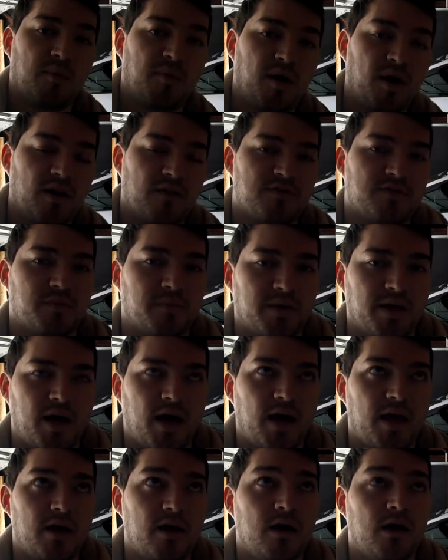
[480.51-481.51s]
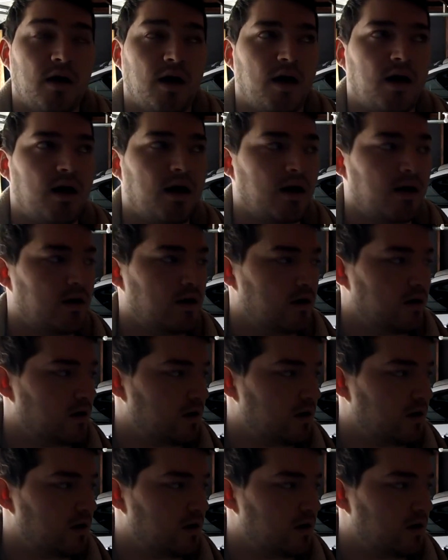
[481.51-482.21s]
bought it off some guy, uh,